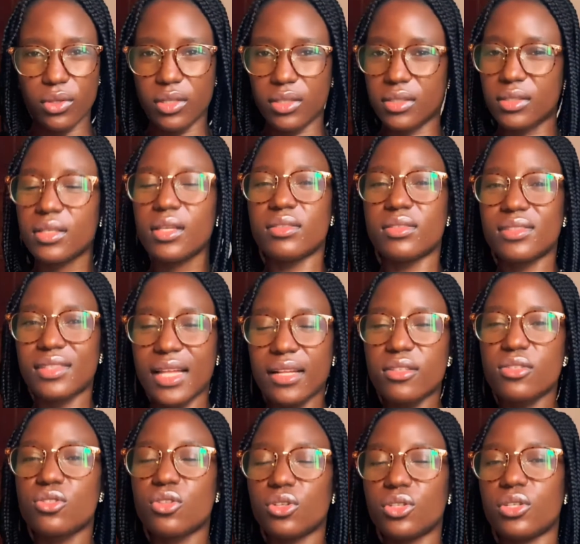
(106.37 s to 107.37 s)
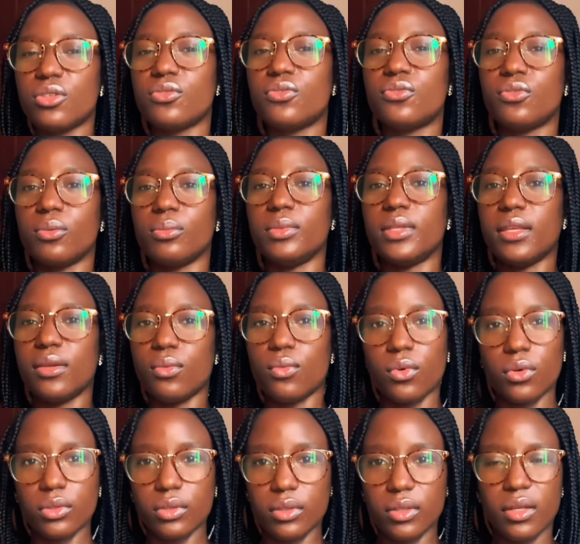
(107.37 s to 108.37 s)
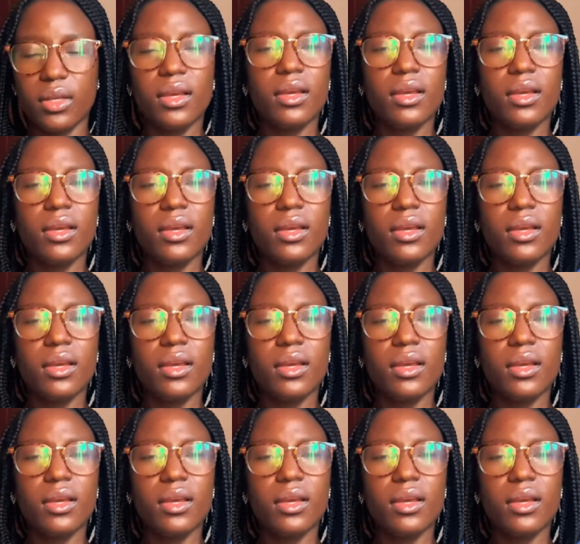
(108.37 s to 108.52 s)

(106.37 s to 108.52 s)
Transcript: is start studying from day one.